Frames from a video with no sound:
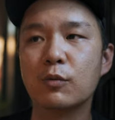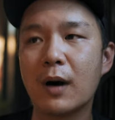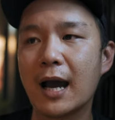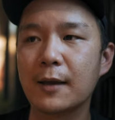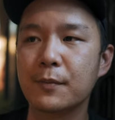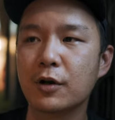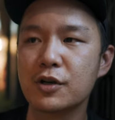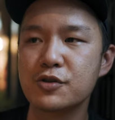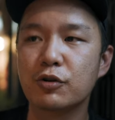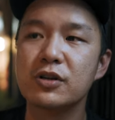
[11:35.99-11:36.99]
Why?
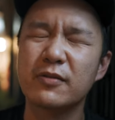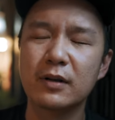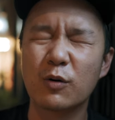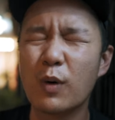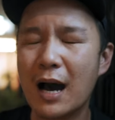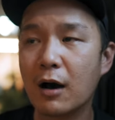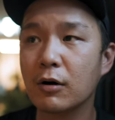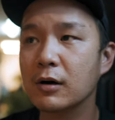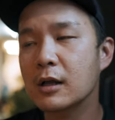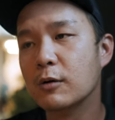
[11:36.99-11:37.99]
Because you know it's from the
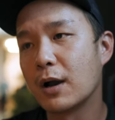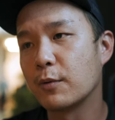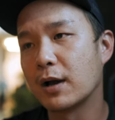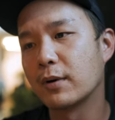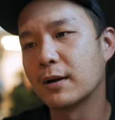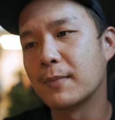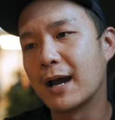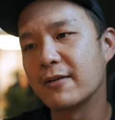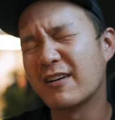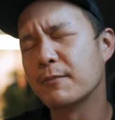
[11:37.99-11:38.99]
wild. Why would I want to
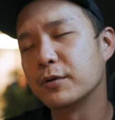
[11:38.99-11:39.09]
buy farm